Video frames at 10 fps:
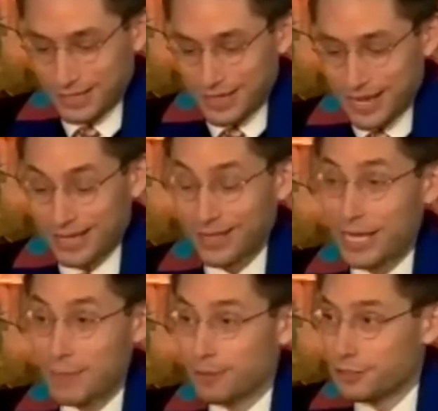and
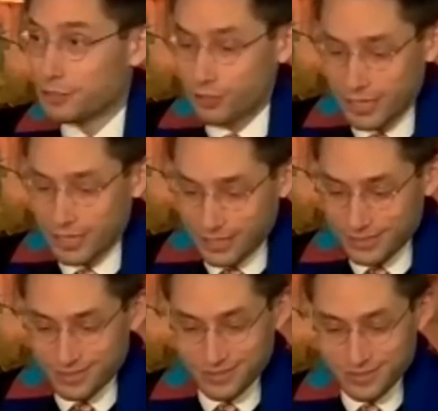labeled his
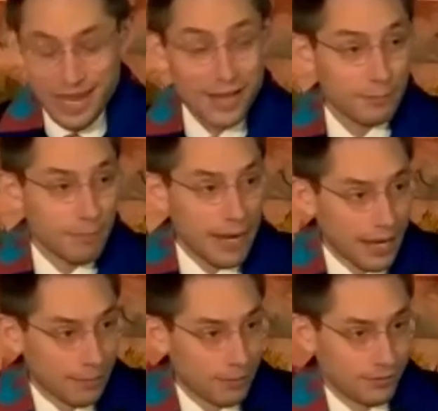critics as a mob,